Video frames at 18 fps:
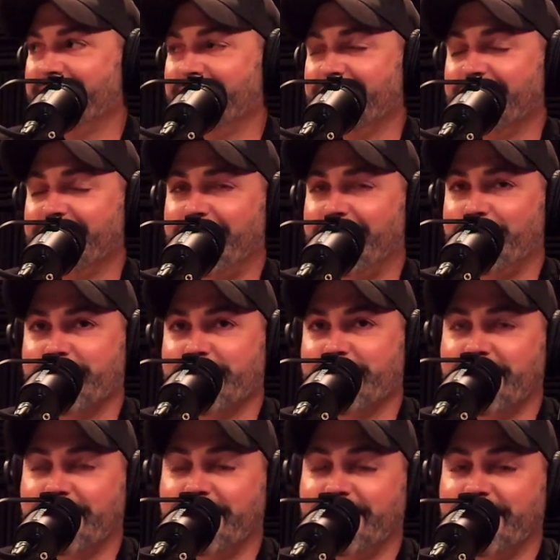I was
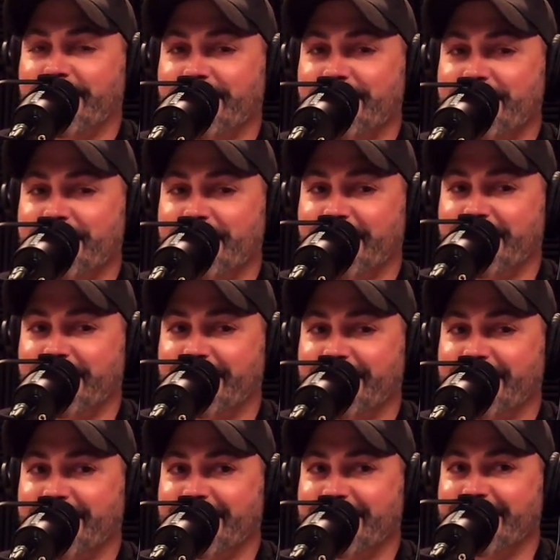like, oh
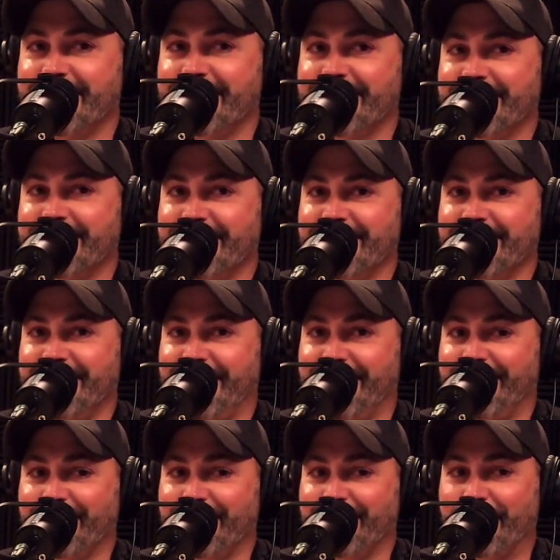shit.
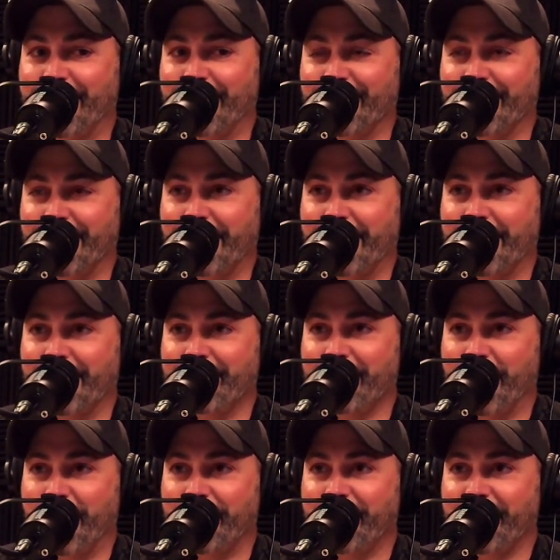Like literally
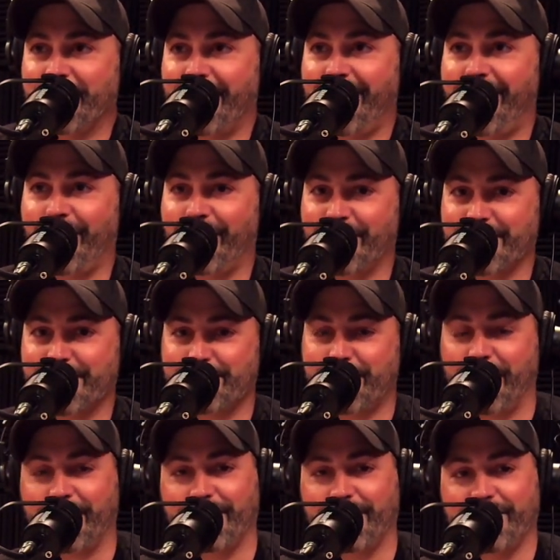the hardest
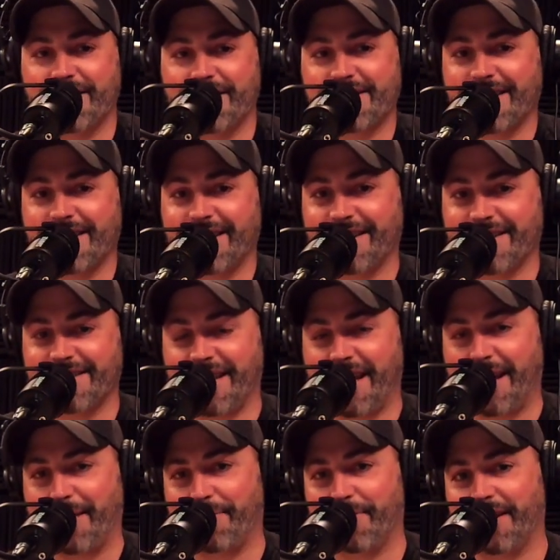part of this thing is
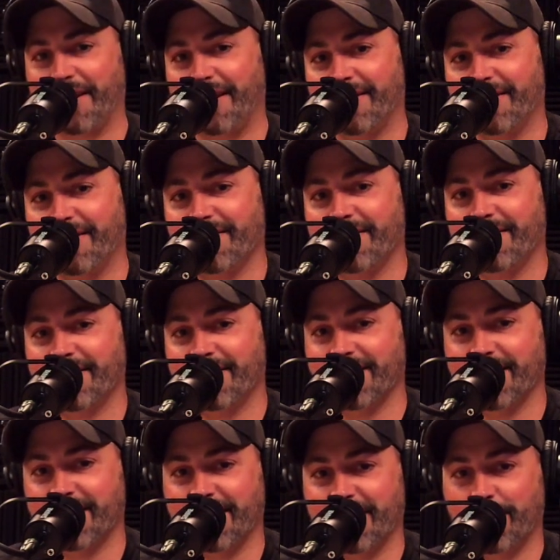happening
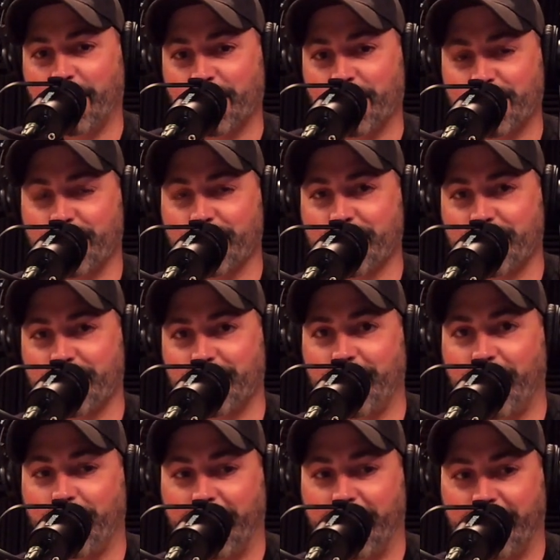in the most crucial
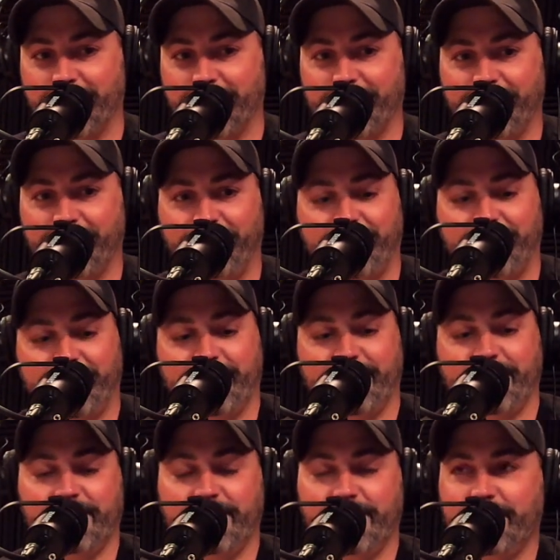moment.
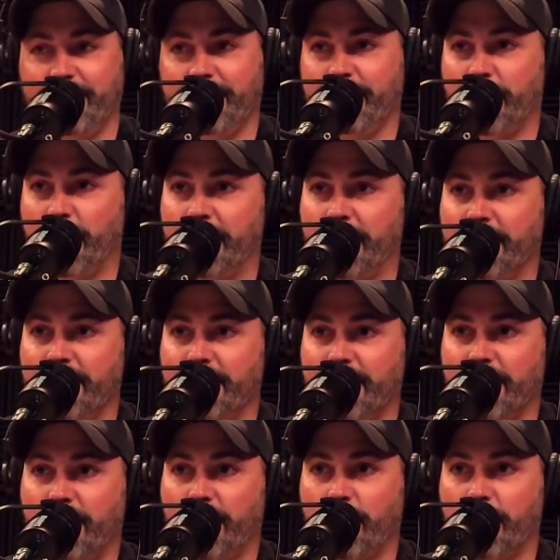But
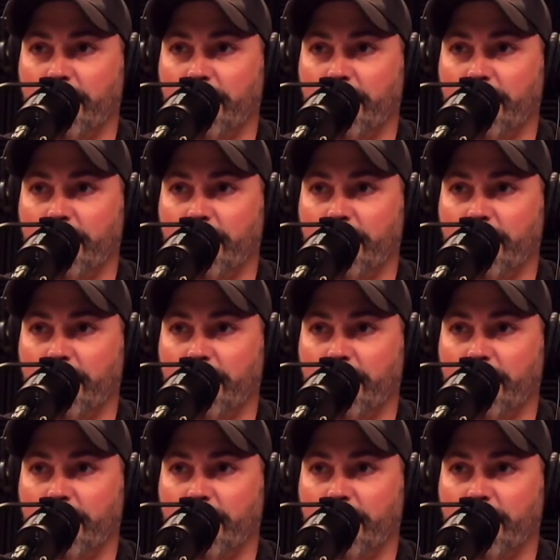it all went.